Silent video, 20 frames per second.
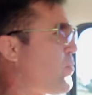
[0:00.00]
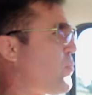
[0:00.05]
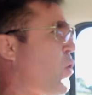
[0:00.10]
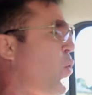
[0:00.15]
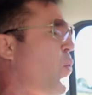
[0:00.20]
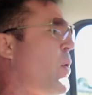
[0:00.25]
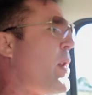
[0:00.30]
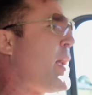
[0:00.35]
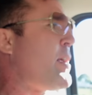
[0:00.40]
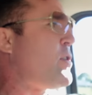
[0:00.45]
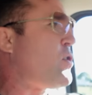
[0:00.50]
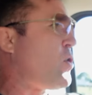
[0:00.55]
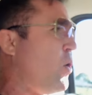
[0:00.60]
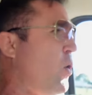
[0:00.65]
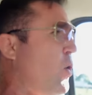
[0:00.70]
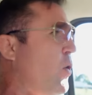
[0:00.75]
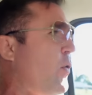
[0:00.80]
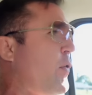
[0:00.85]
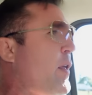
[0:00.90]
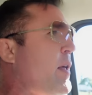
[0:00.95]
When I
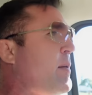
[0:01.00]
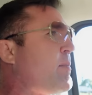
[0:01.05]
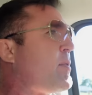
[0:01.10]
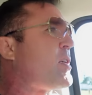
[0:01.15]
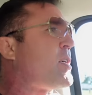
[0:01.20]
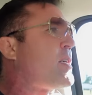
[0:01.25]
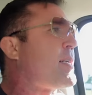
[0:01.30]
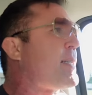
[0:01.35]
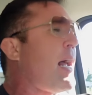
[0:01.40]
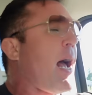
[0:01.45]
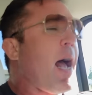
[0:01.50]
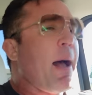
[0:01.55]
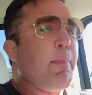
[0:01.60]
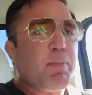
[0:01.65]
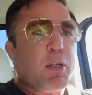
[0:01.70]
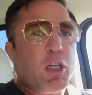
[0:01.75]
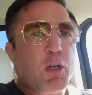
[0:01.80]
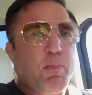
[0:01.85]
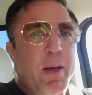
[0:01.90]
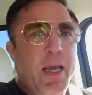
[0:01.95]
told them, stop
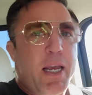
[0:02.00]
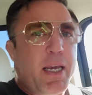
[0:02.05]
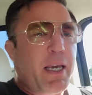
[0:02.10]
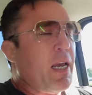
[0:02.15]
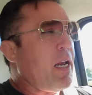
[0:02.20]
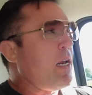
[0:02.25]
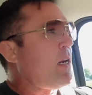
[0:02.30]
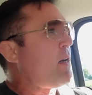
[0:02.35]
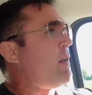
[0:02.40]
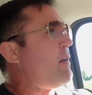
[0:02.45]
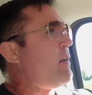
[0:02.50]
speaking,